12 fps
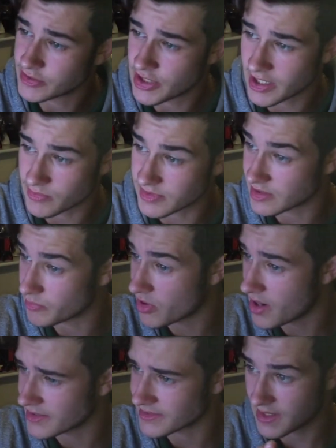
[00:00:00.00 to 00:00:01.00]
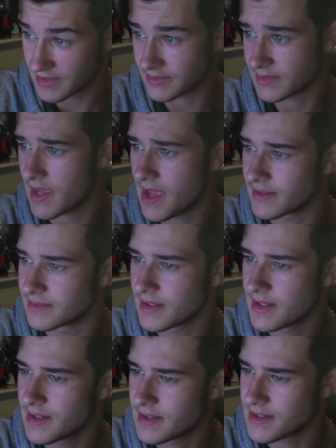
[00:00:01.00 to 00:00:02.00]
Chad was surprised and scared.
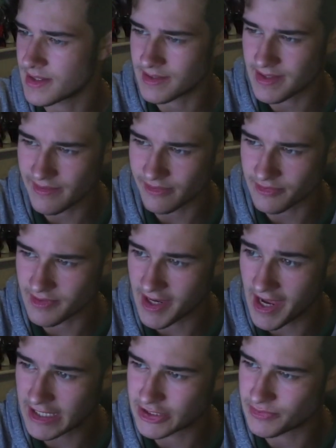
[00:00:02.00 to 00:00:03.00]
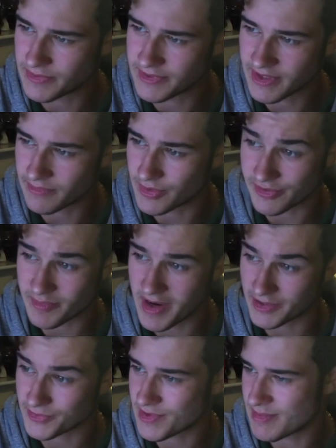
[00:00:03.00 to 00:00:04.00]
He had never engaged with someone of
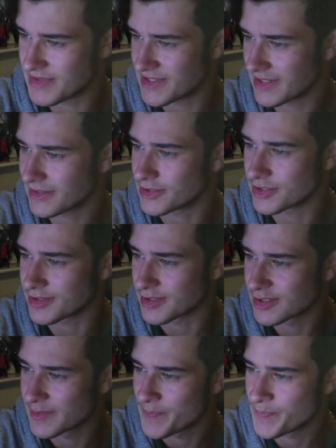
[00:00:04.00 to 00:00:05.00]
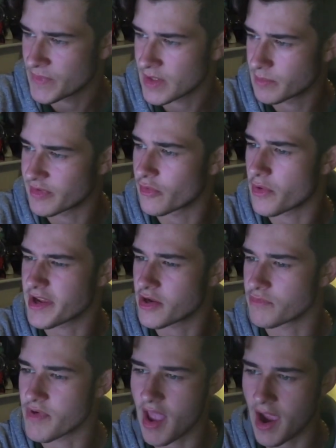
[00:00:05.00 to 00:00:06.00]
my extreme intelligence. Before he
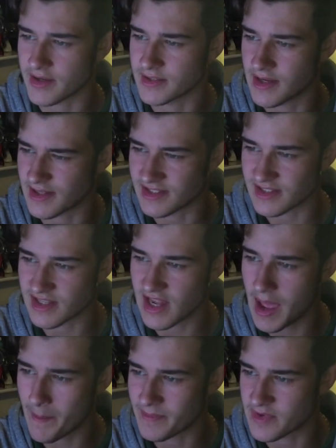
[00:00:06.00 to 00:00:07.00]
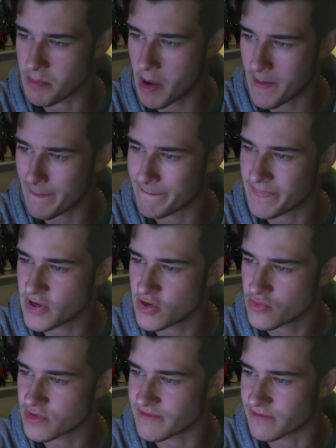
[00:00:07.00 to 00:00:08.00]
could react, I slammed my
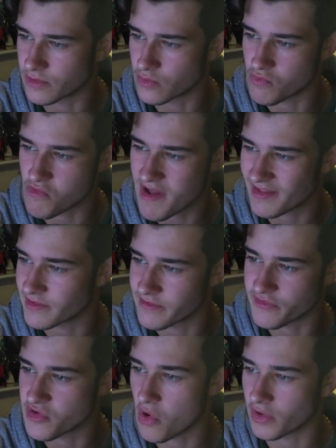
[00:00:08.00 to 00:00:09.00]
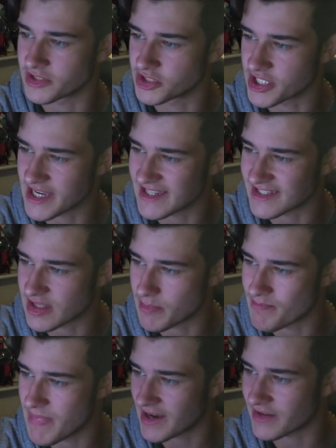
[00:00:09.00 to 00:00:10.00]
beautiful wealth of knowledge against the
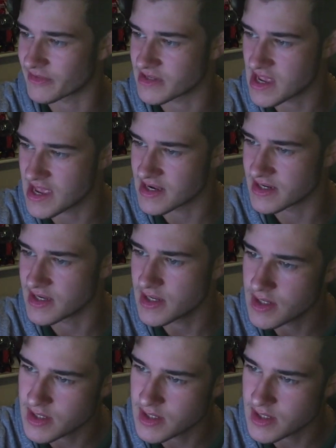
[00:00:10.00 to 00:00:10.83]
back of his head.